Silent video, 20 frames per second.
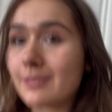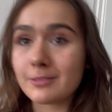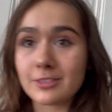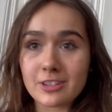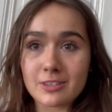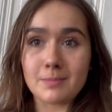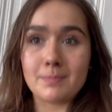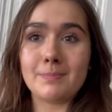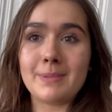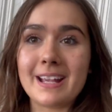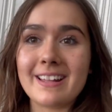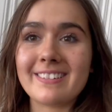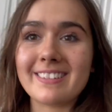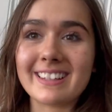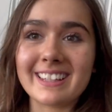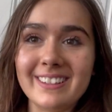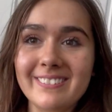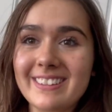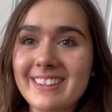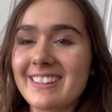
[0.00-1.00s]
Just
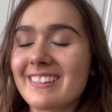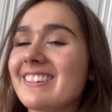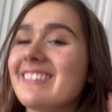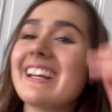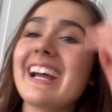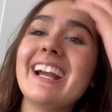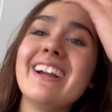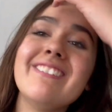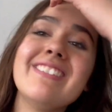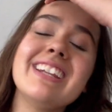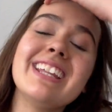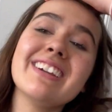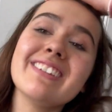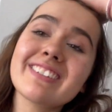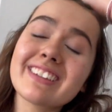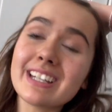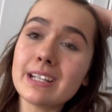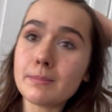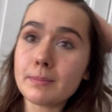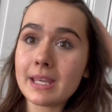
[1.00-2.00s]
basically what this entire video is
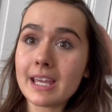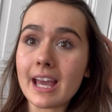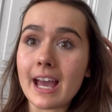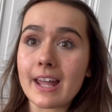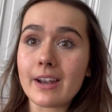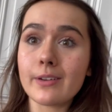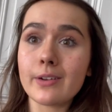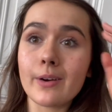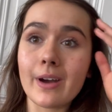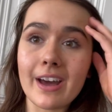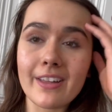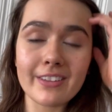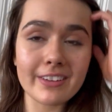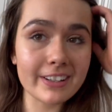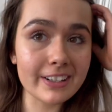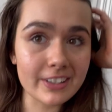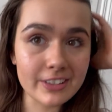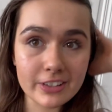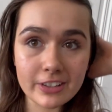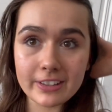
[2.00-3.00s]
gonna be. I don't know how they're
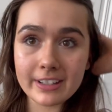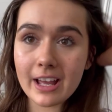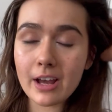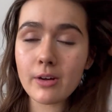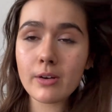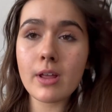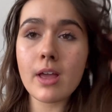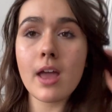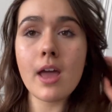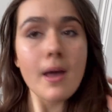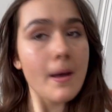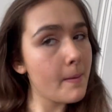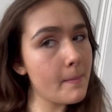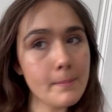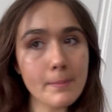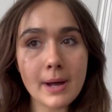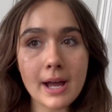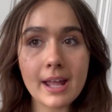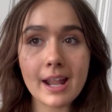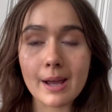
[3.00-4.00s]
gonna turn out,
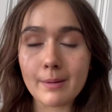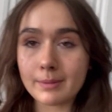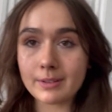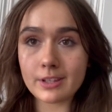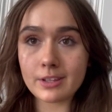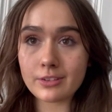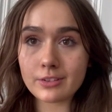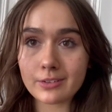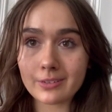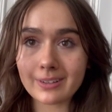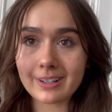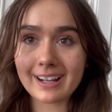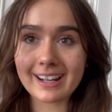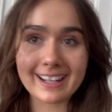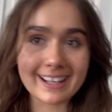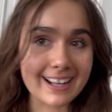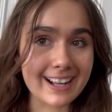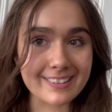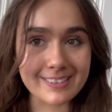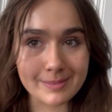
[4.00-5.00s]
but I went to the store and I
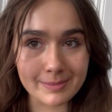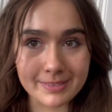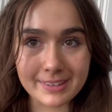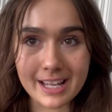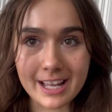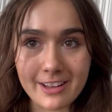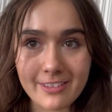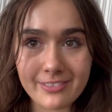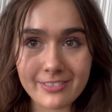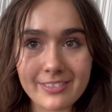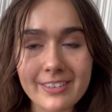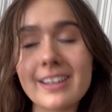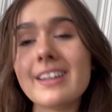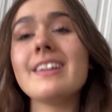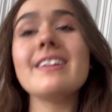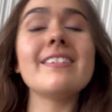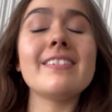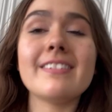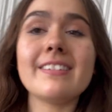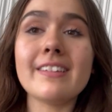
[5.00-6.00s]
got some stuff.
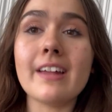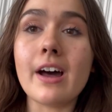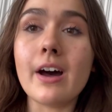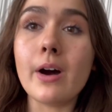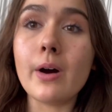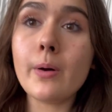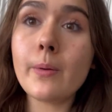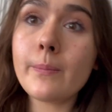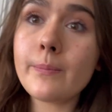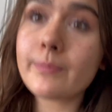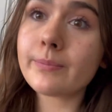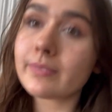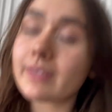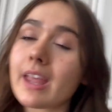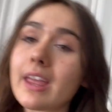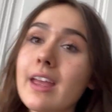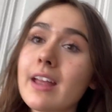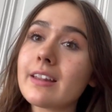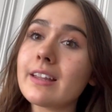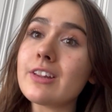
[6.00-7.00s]
So
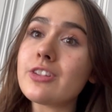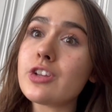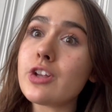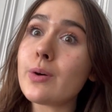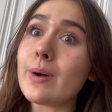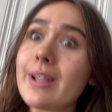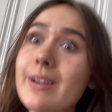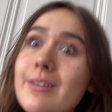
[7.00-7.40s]
let's do it.